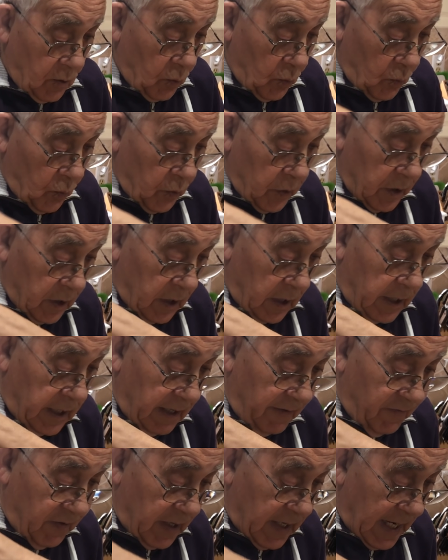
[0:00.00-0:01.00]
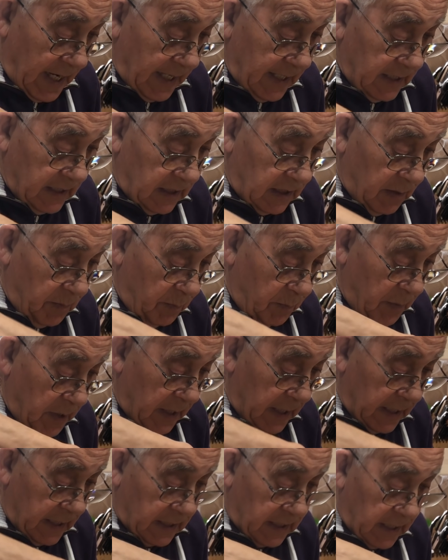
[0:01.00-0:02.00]
We give a nice
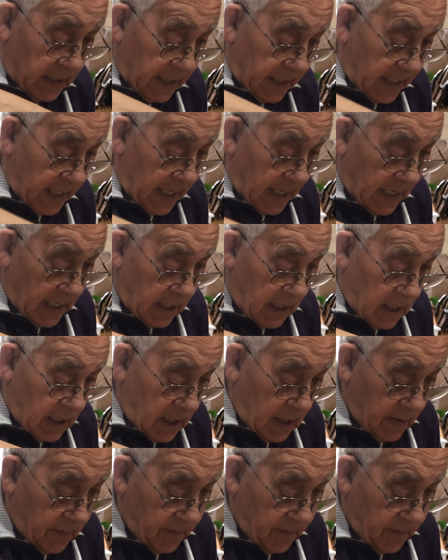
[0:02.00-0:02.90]
mixer again,